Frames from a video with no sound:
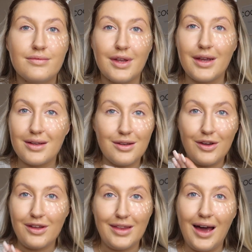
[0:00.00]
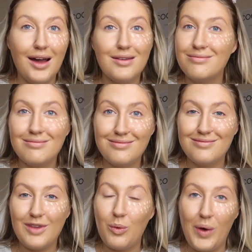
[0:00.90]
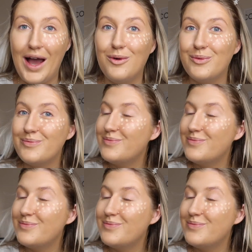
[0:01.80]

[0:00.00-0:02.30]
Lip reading: Like, look at that. Wow.